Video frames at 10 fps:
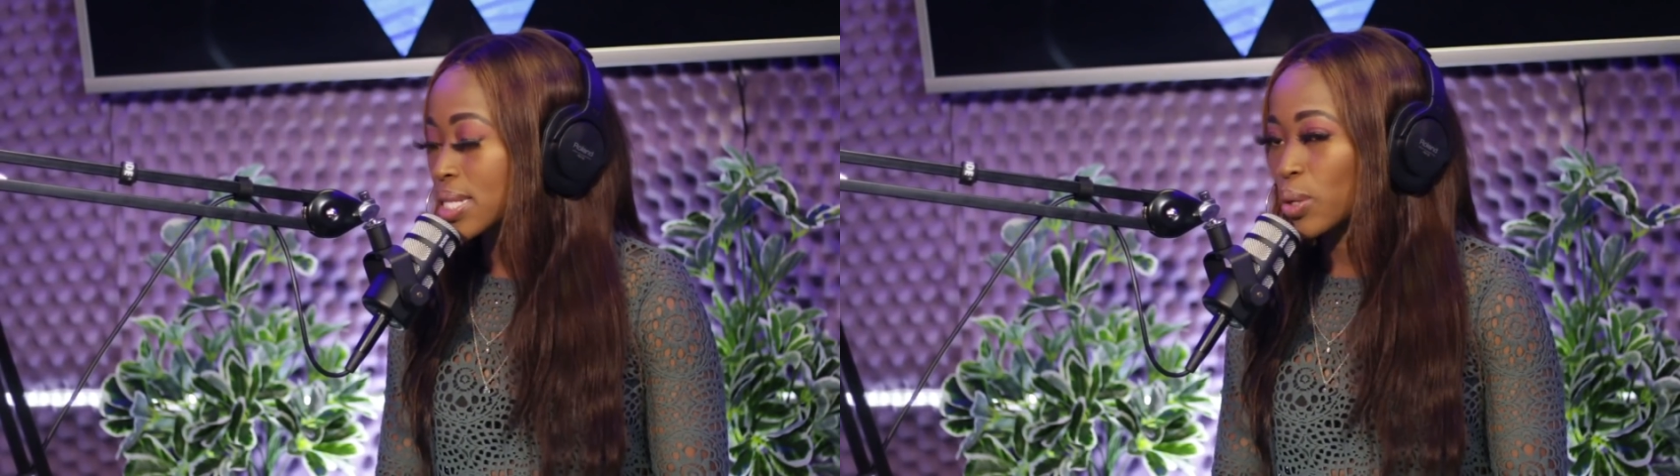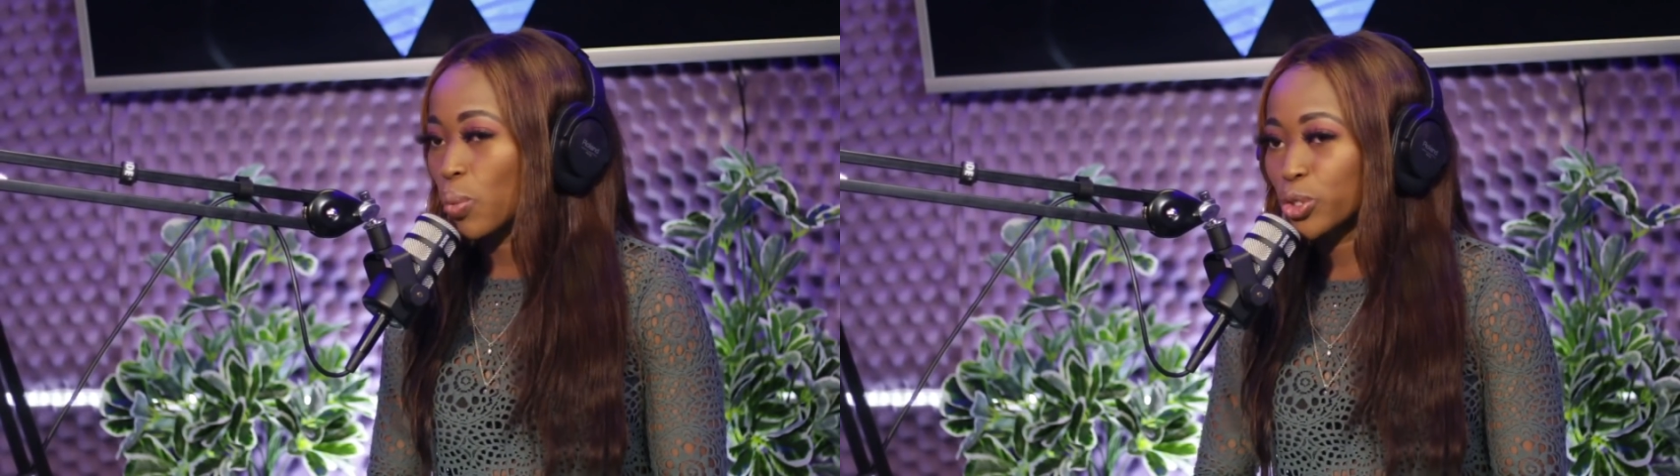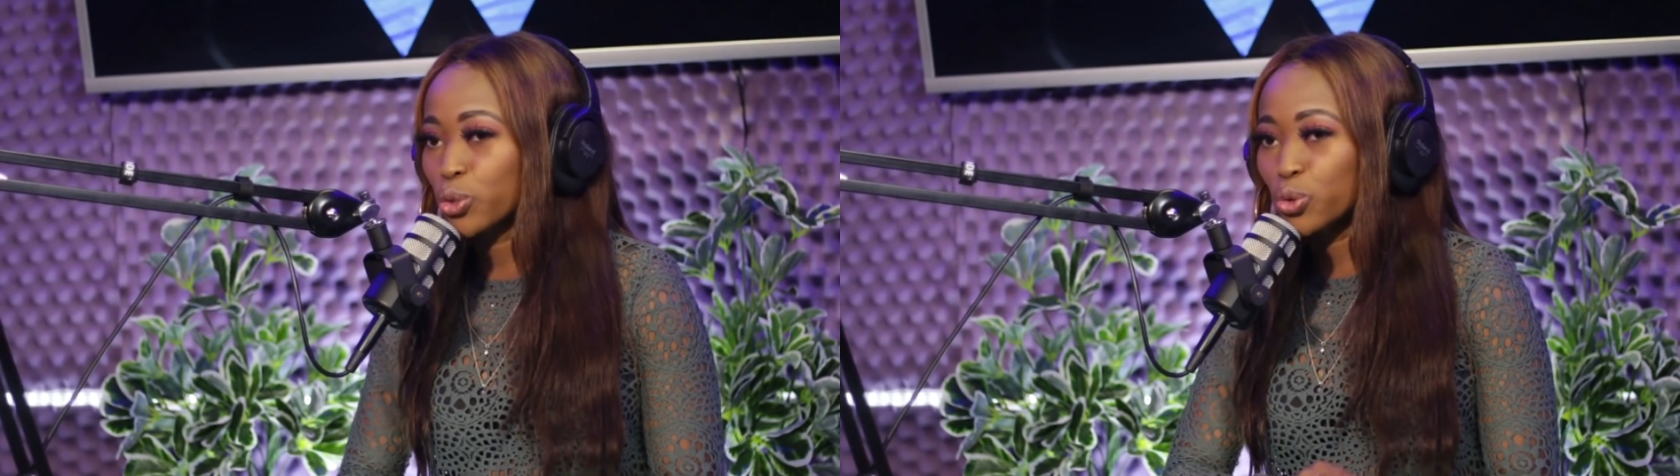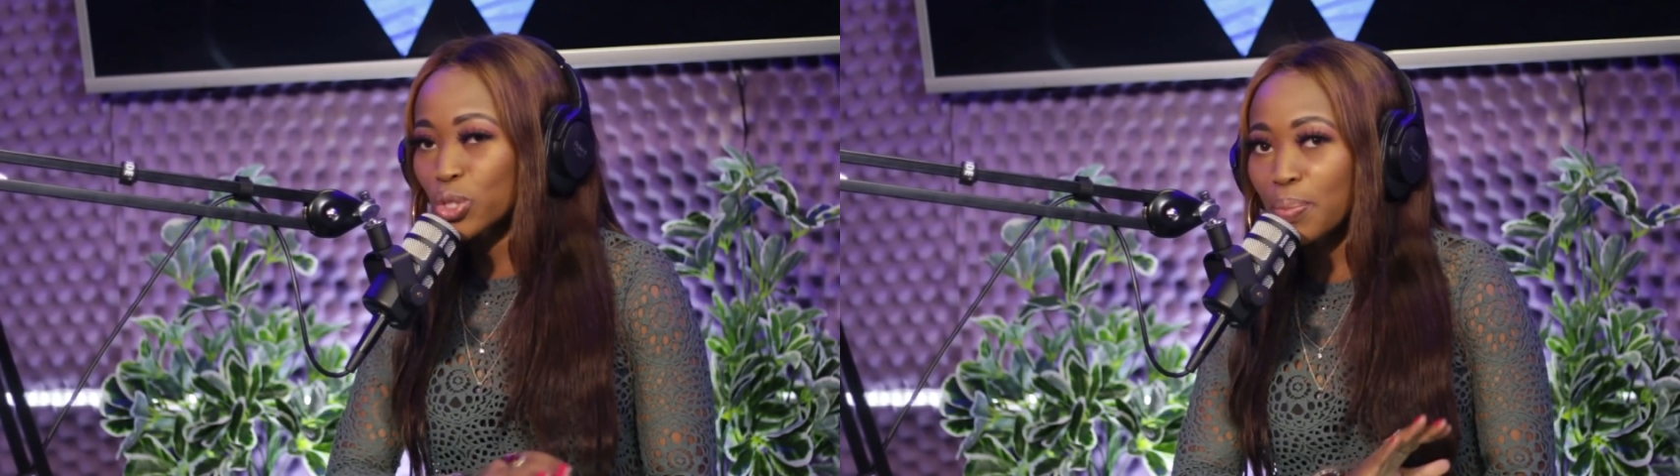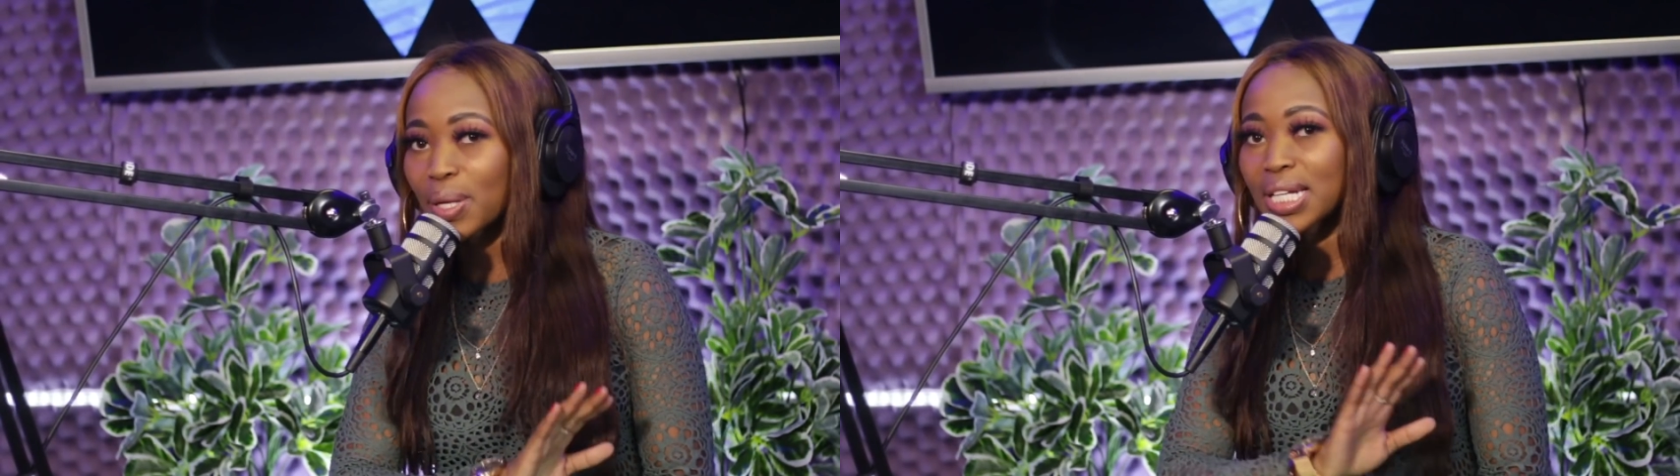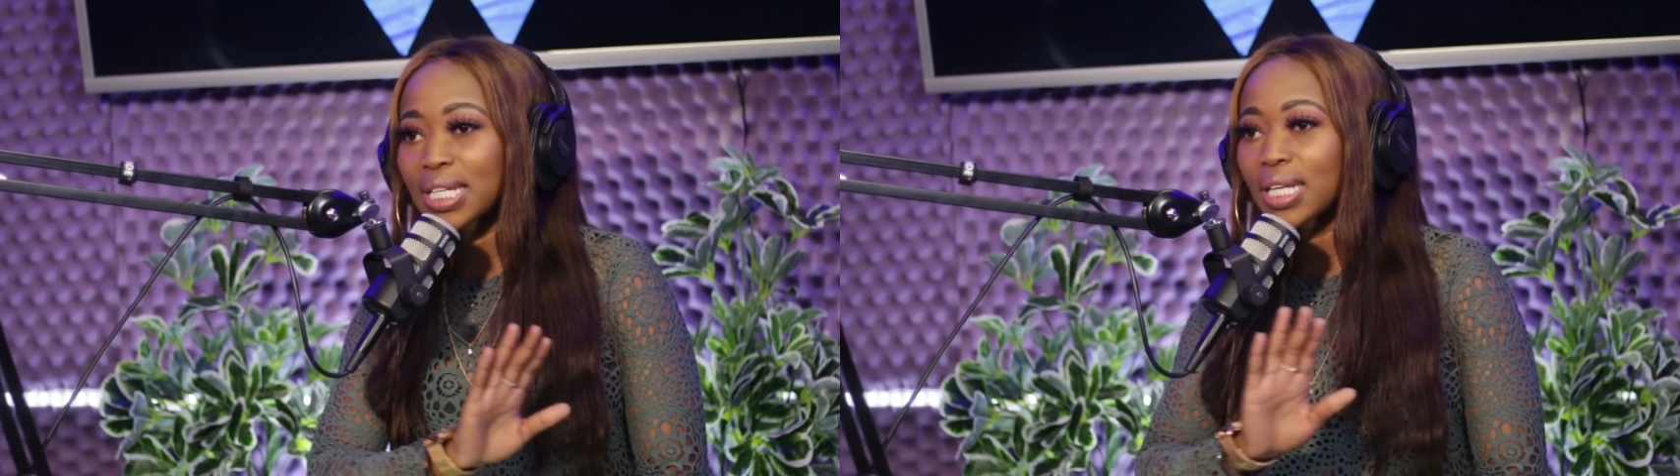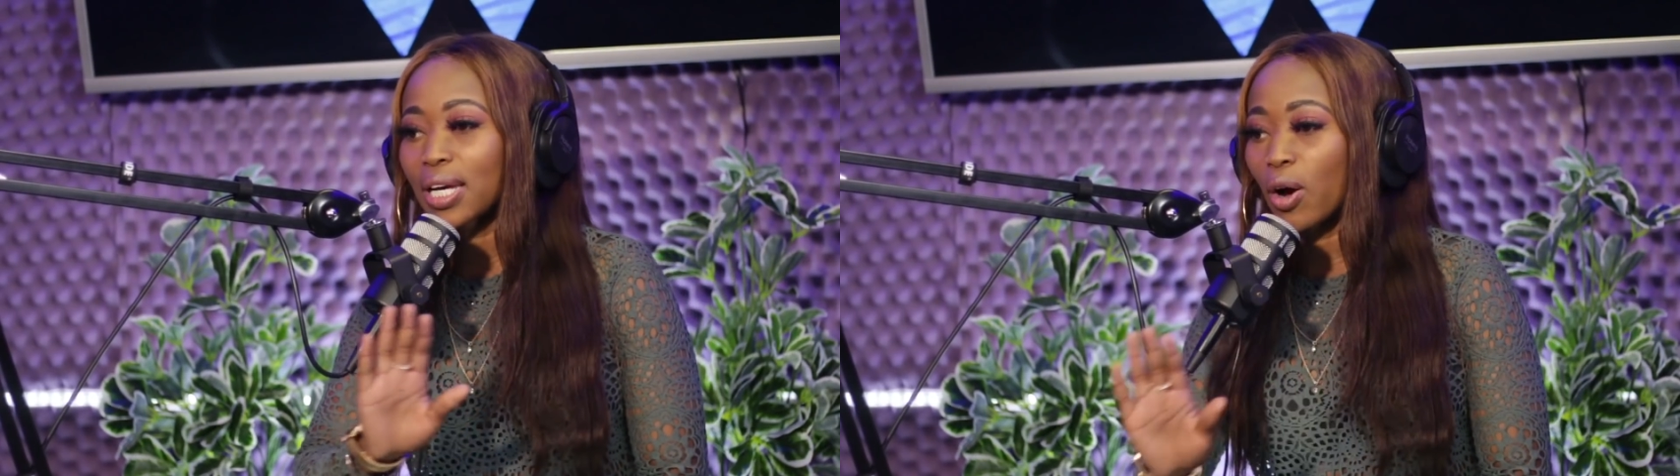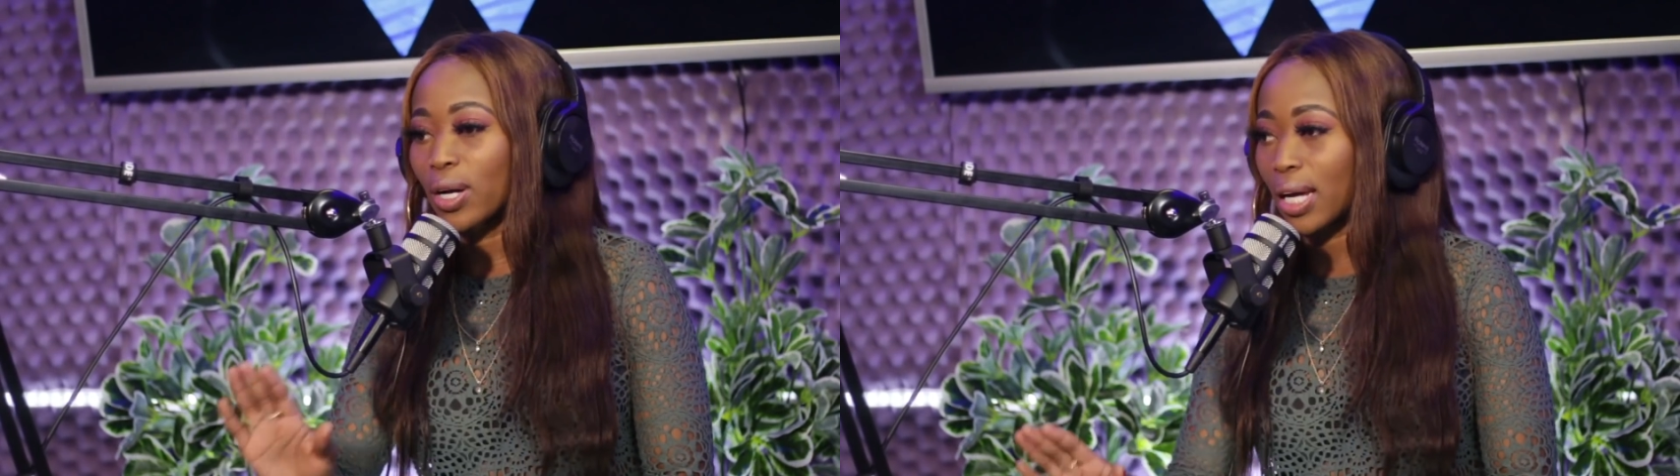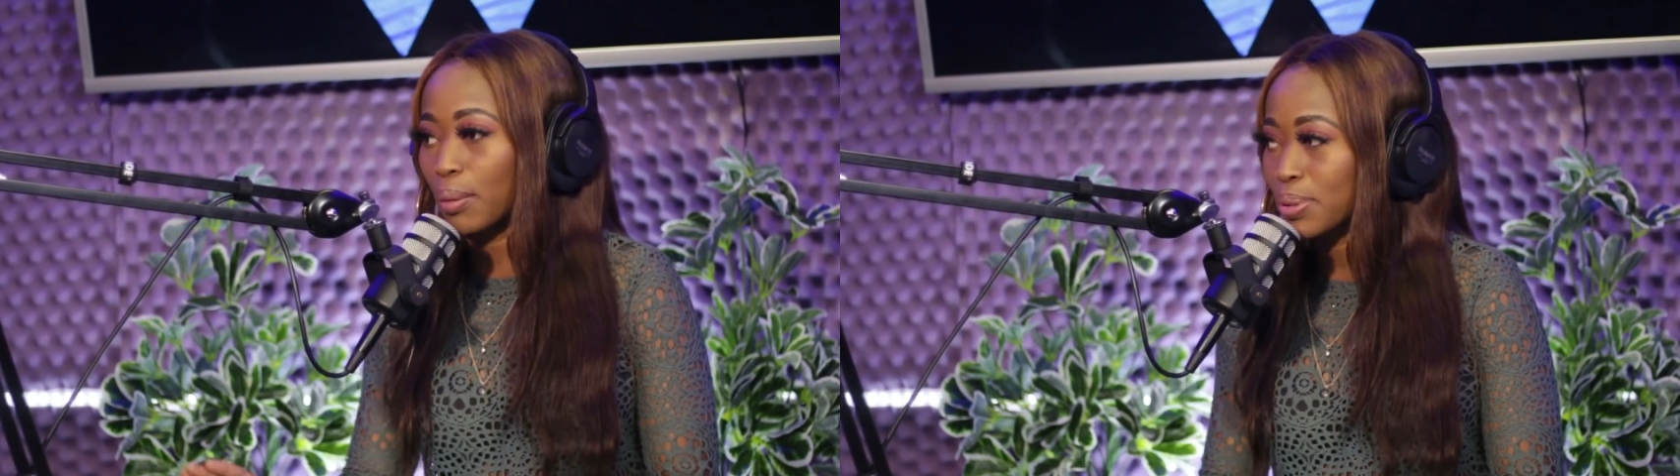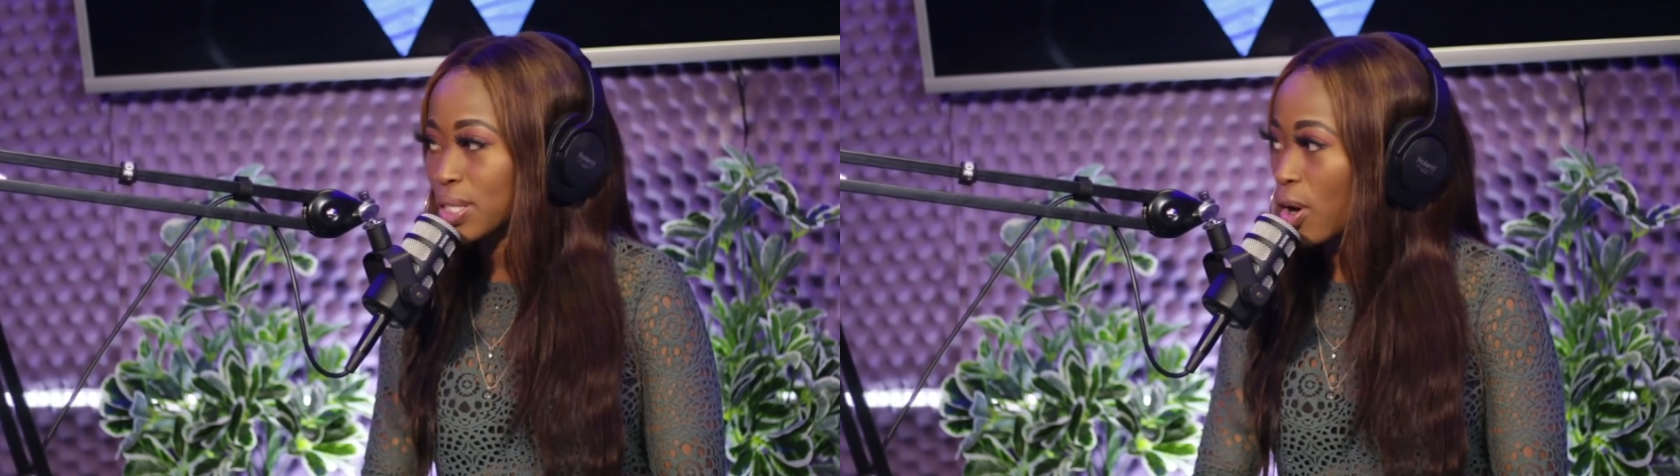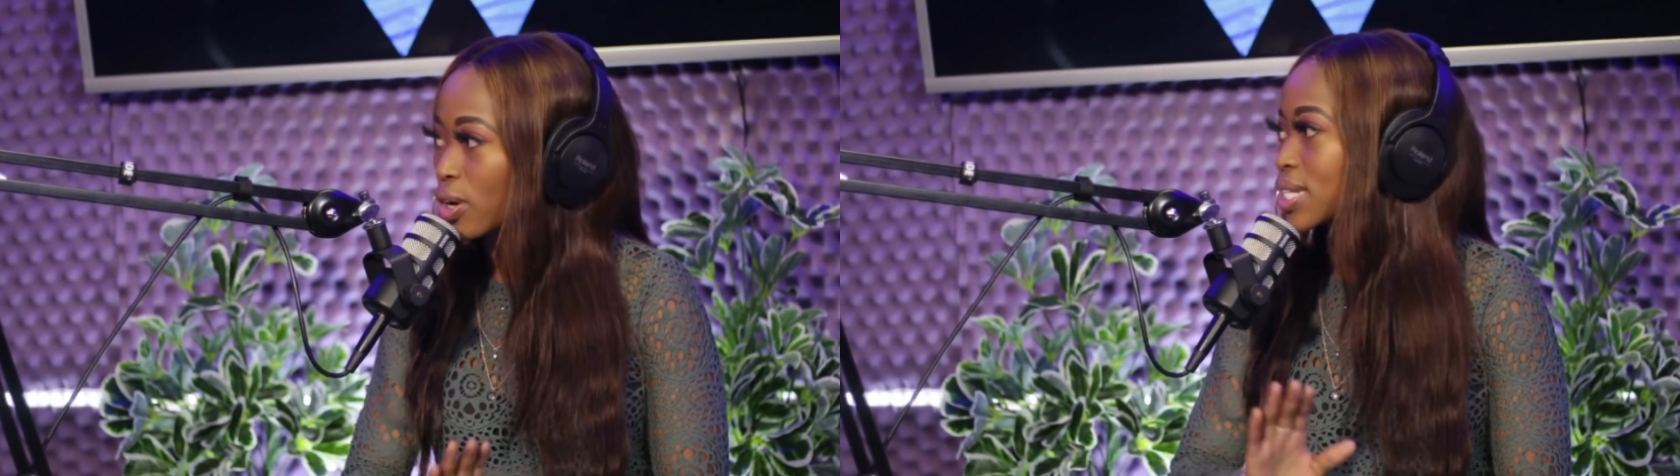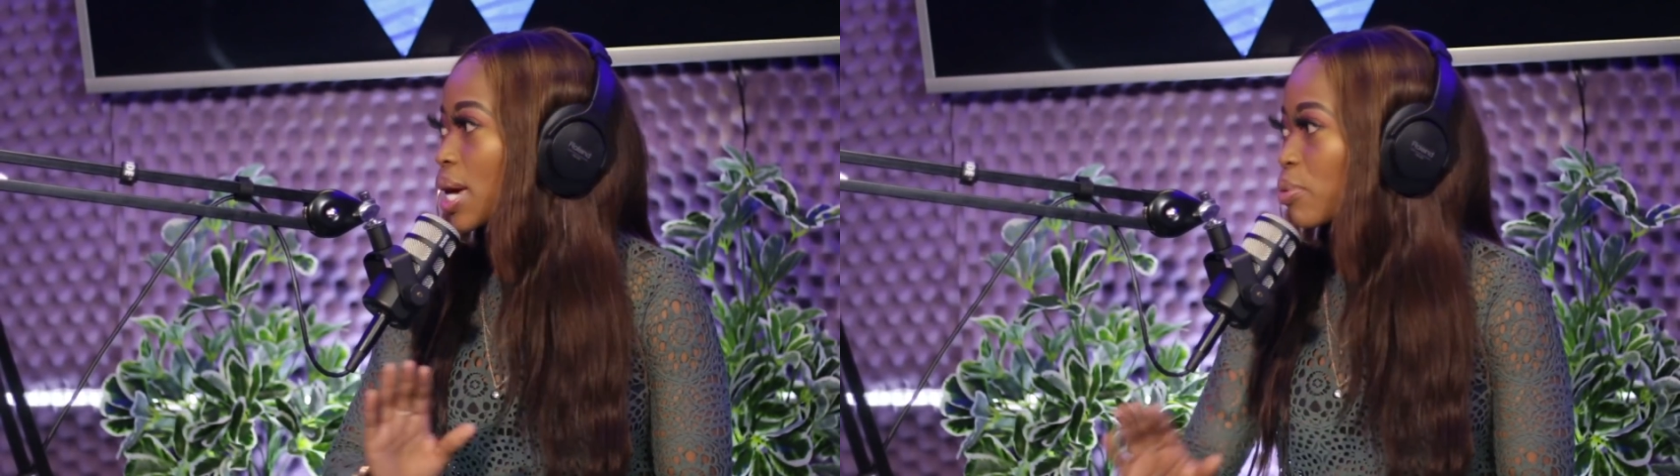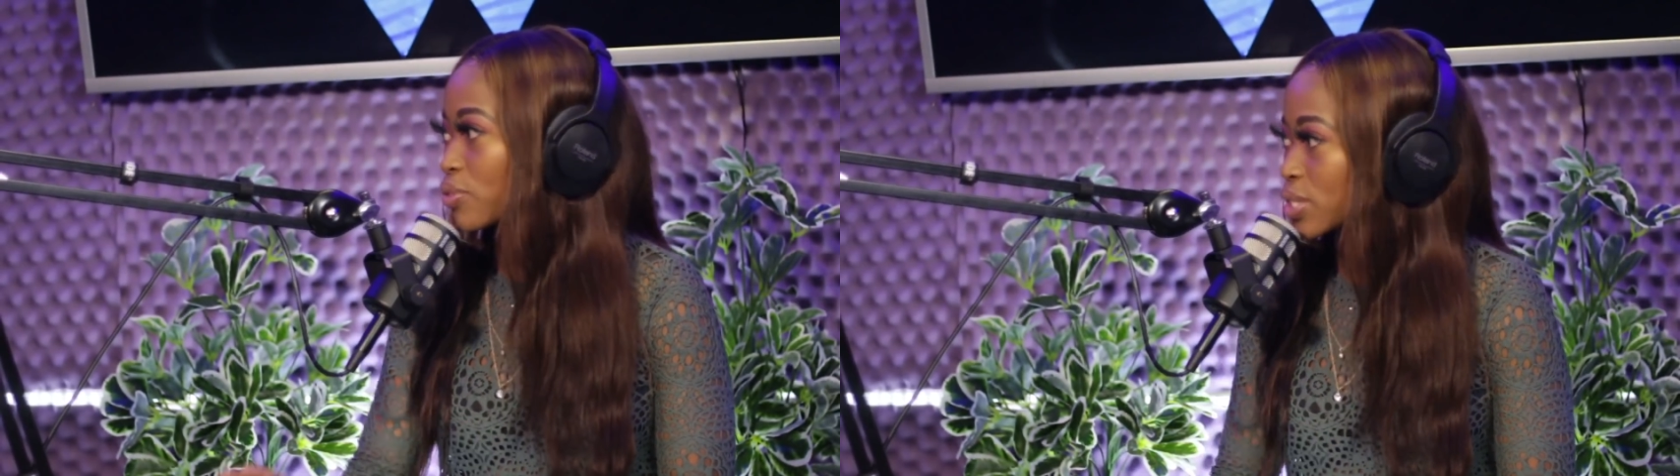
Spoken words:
than what you typically hear on like a PR type of